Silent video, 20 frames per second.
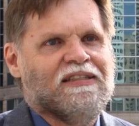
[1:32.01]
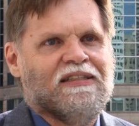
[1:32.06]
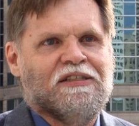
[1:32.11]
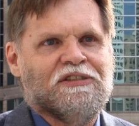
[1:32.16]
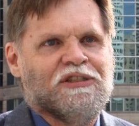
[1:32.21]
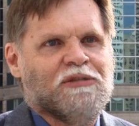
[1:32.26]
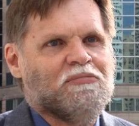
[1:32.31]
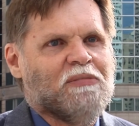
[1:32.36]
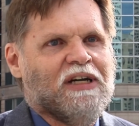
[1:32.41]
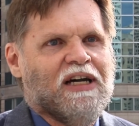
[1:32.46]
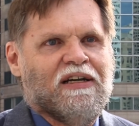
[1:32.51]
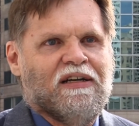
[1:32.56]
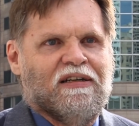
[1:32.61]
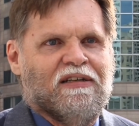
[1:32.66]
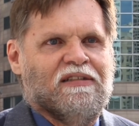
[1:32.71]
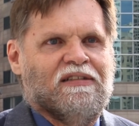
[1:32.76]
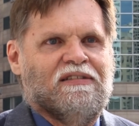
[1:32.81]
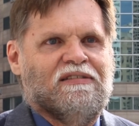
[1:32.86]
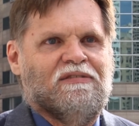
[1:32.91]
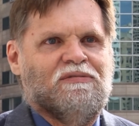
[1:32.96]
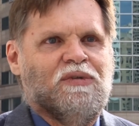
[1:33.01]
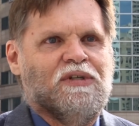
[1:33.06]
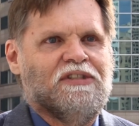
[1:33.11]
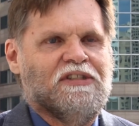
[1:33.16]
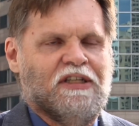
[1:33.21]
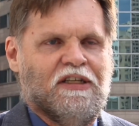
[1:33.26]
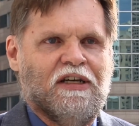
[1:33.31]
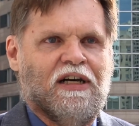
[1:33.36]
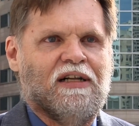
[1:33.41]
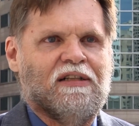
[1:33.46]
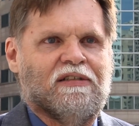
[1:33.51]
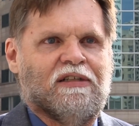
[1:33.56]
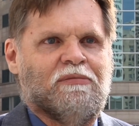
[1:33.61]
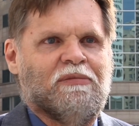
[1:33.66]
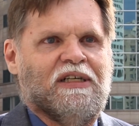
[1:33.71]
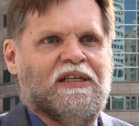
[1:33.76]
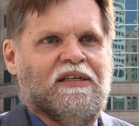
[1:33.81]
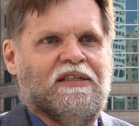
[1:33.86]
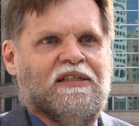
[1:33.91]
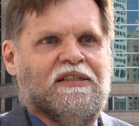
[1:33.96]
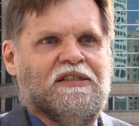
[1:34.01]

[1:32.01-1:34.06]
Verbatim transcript: Doesn't matter what the dollar amount